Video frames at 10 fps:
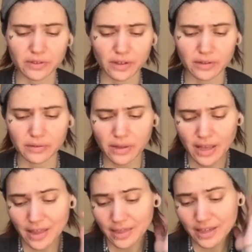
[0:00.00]
So
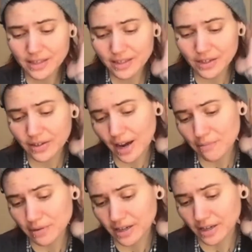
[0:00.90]
things that are
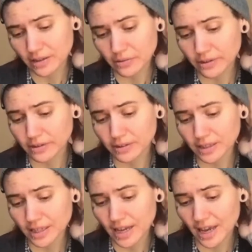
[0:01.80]
happening in the world
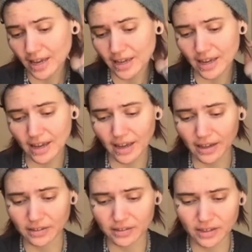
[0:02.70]
today
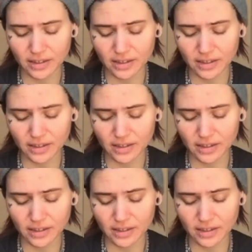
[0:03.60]
and